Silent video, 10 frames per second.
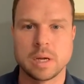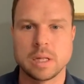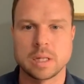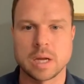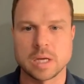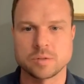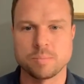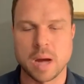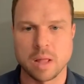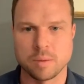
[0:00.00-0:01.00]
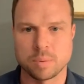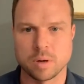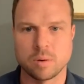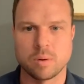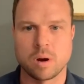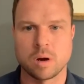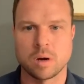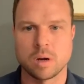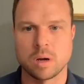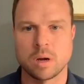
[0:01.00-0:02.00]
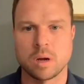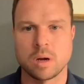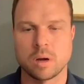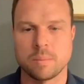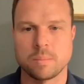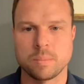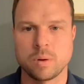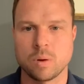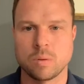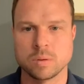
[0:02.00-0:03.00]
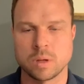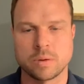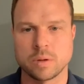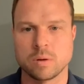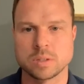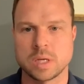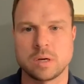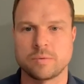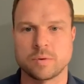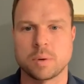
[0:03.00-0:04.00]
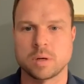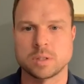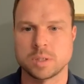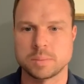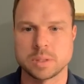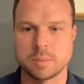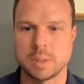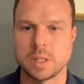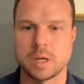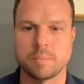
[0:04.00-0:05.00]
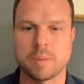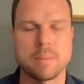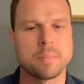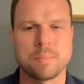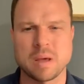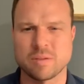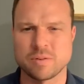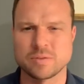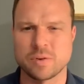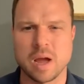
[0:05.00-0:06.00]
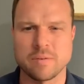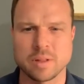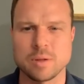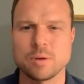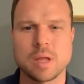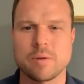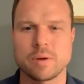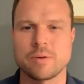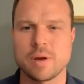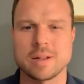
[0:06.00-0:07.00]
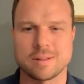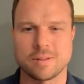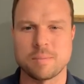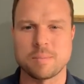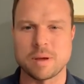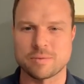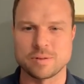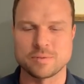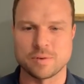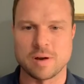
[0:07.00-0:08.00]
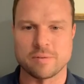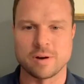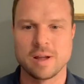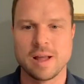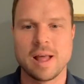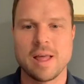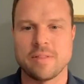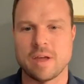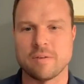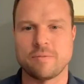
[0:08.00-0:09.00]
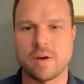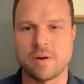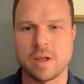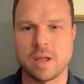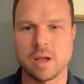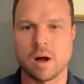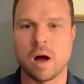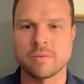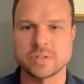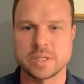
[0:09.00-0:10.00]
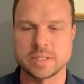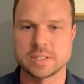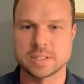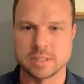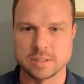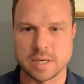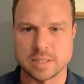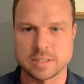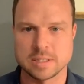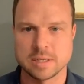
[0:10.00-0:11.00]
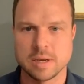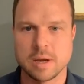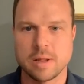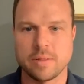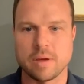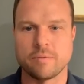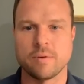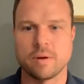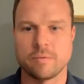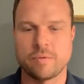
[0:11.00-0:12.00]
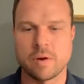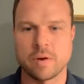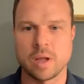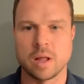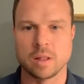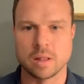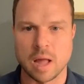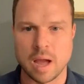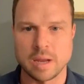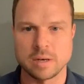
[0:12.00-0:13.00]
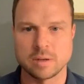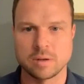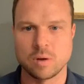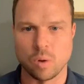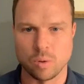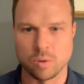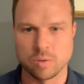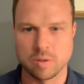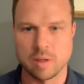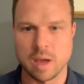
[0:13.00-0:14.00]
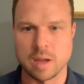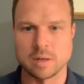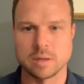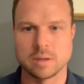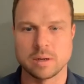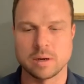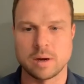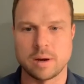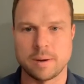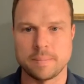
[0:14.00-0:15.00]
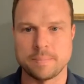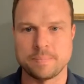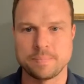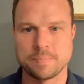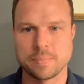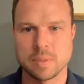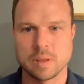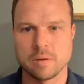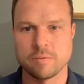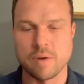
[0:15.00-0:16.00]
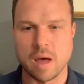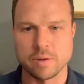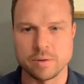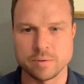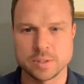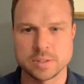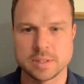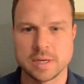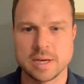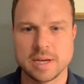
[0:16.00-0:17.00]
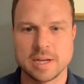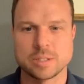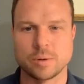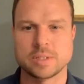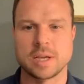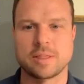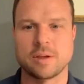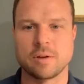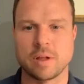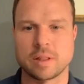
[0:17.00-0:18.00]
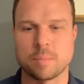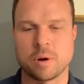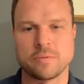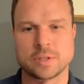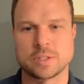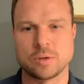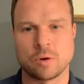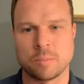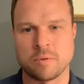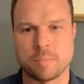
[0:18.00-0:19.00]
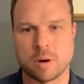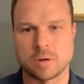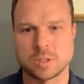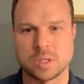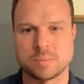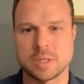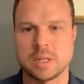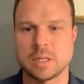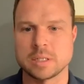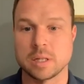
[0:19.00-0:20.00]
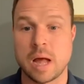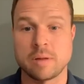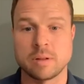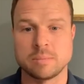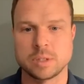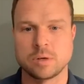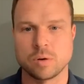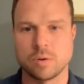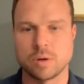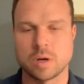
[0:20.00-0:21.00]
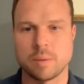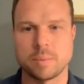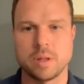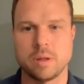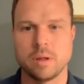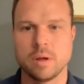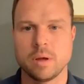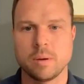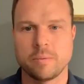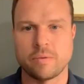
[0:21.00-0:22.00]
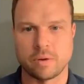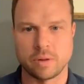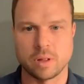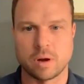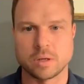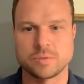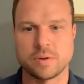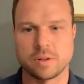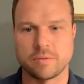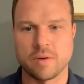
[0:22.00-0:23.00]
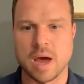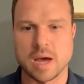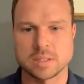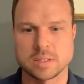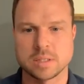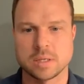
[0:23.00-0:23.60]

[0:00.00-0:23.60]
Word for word: The guys from Palette Pro are a uh, uh, gold are the gold standard for partnerships. I mean, they they've been best friends for Like you can't recreate it though. They've been best friends forever. They have very offsetting skill sets. They have very aligned goals and um, values. So it's like they're like the perfect storm of partnerships, and it's allowed them to grow their company fairly large, fairly fast.